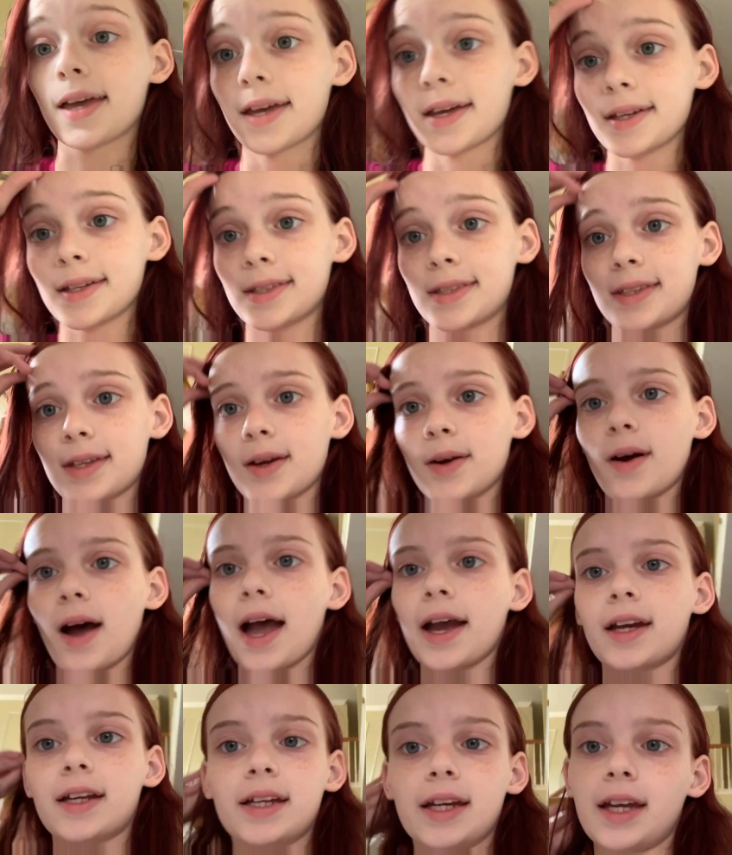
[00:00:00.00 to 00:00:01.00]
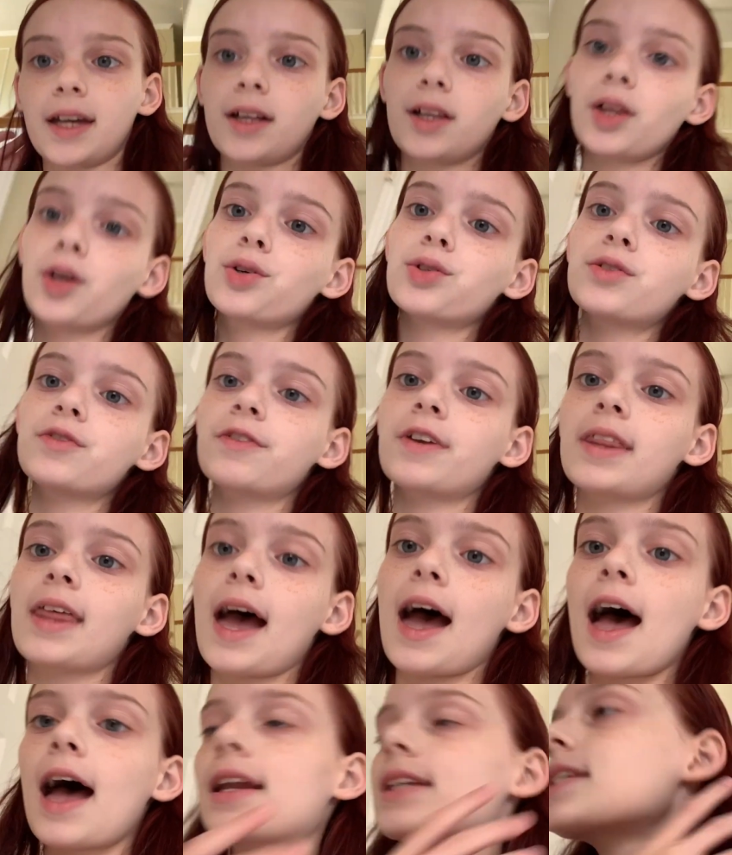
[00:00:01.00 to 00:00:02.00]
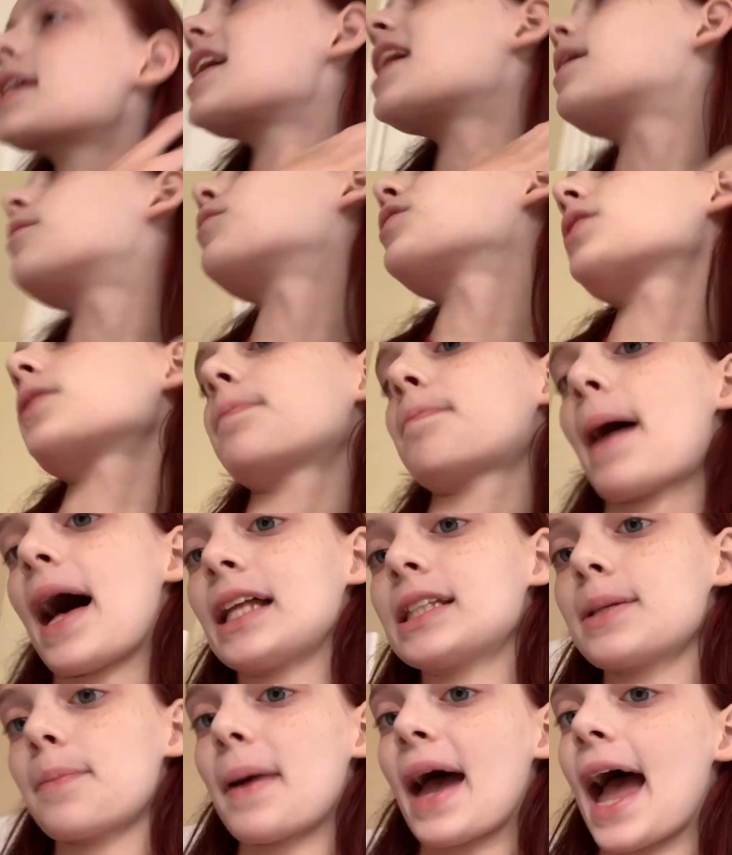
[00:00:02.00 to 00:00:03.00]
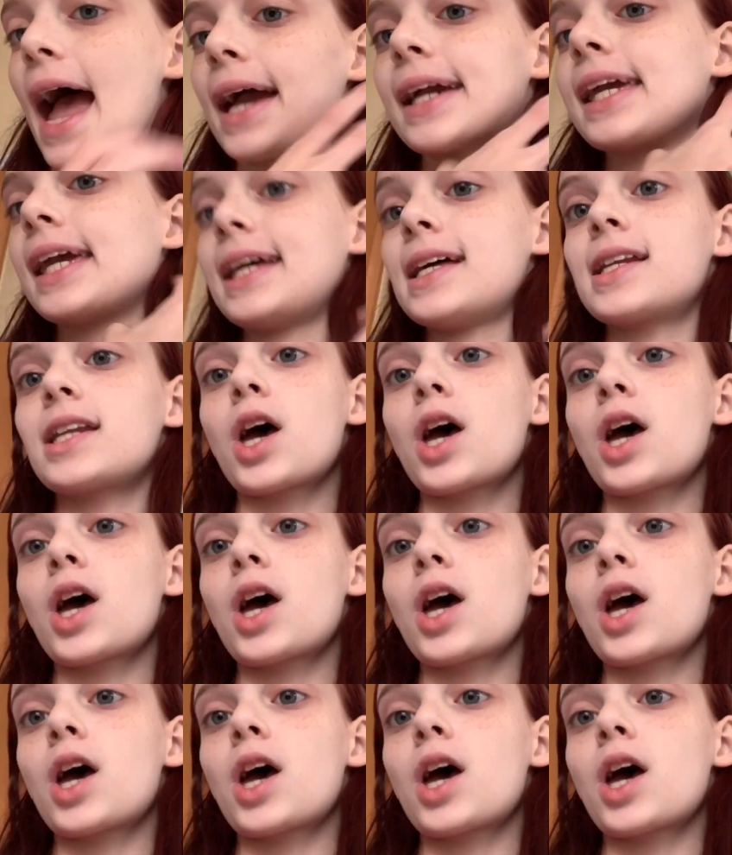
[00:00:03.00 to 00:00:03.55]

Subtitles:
So I gotta get clothes for that and we're about to pack it